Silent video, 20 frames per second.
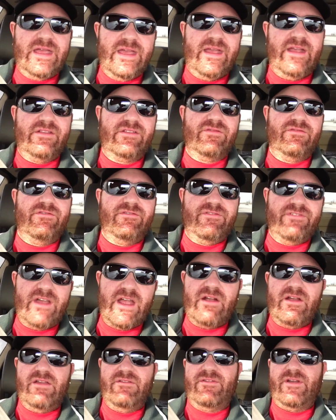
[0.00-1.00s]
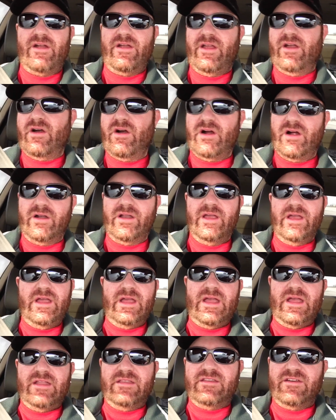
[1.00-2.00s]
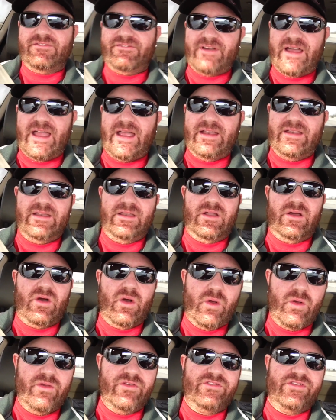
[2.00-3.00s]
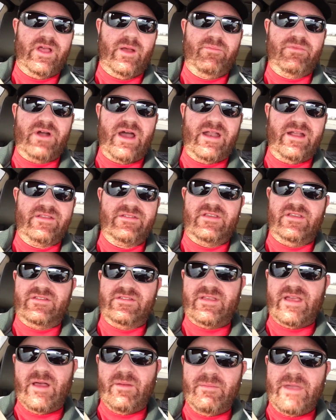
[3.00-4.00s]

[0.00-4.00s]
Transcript: It's very, very hard to find wholesale products that sell,